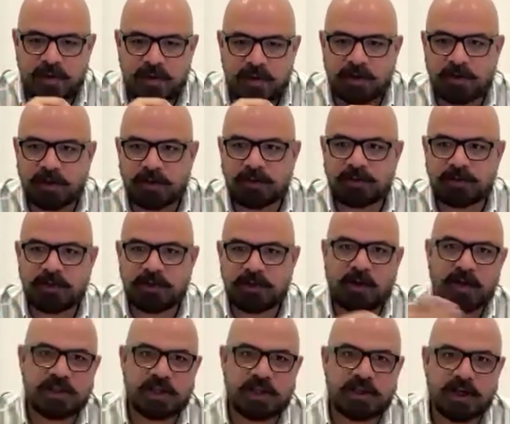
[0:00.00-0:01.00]
on
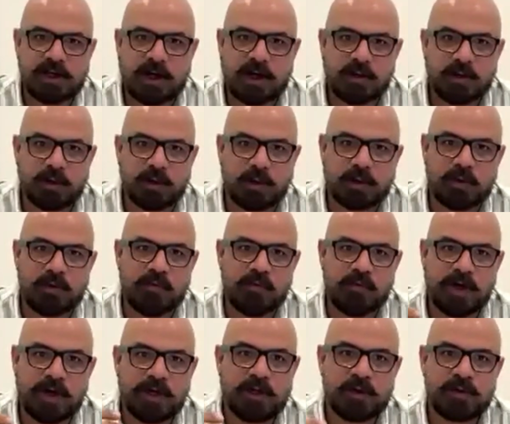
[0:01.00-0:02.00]
a general outlook,
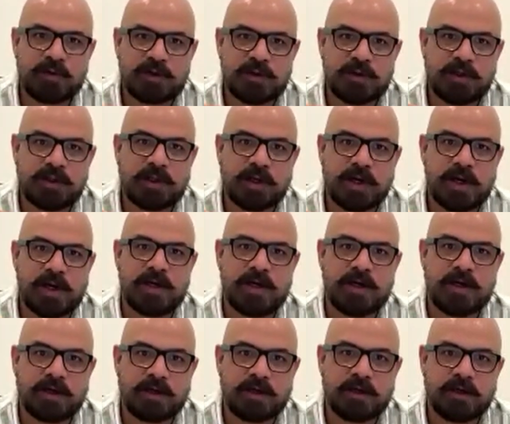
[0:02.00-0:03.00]
where do you see the
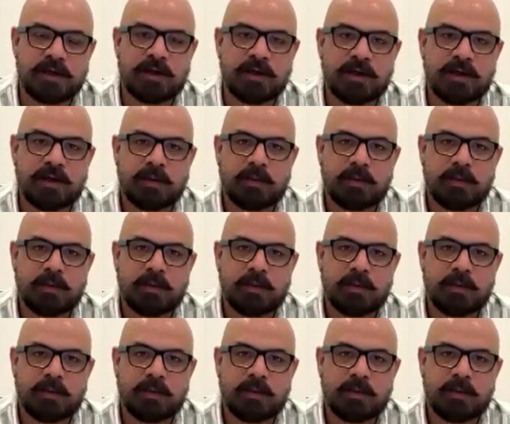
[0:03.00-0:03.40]
Indian